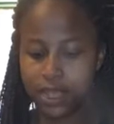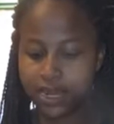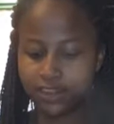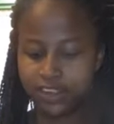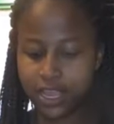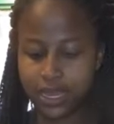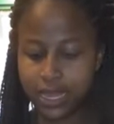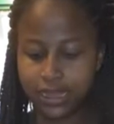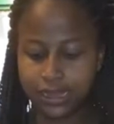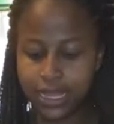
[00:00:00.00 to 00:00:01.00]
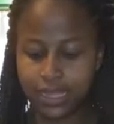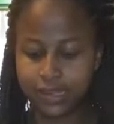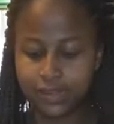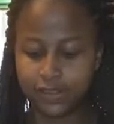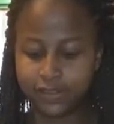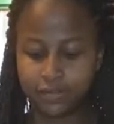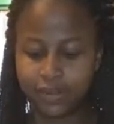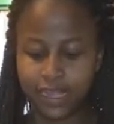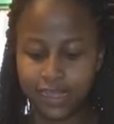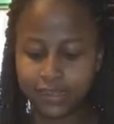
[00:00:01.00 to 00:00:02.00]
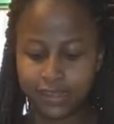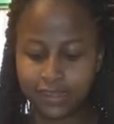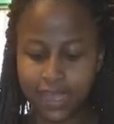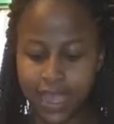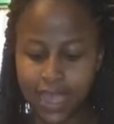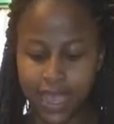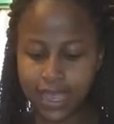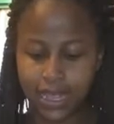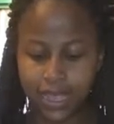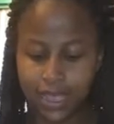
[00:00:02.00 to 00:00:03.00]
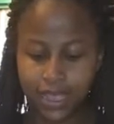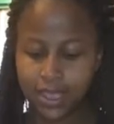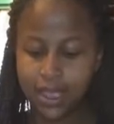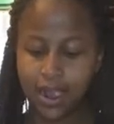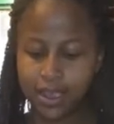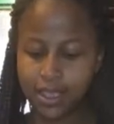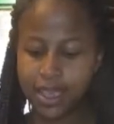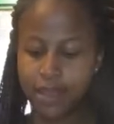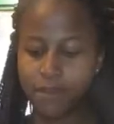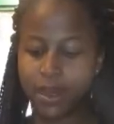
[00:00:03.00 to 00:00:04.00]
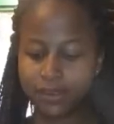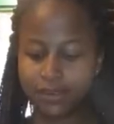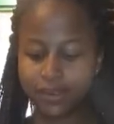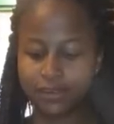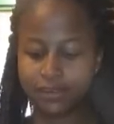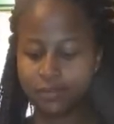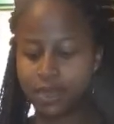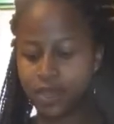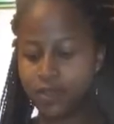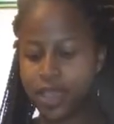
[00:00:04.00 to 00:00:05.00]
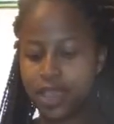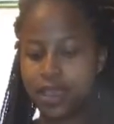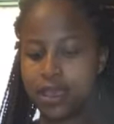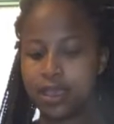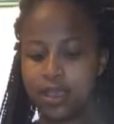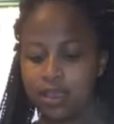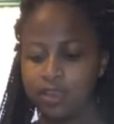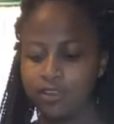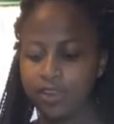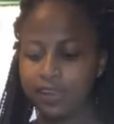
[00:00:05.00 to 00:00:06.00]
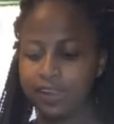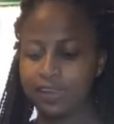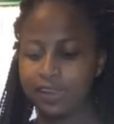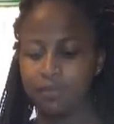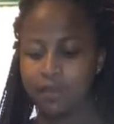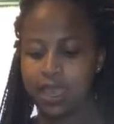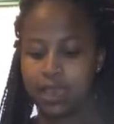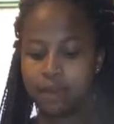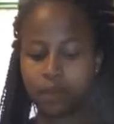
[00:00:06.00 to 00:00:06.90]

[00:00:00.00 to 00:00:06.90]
and shake it like this from side to side, or you can pat it. There's many ways to the system game.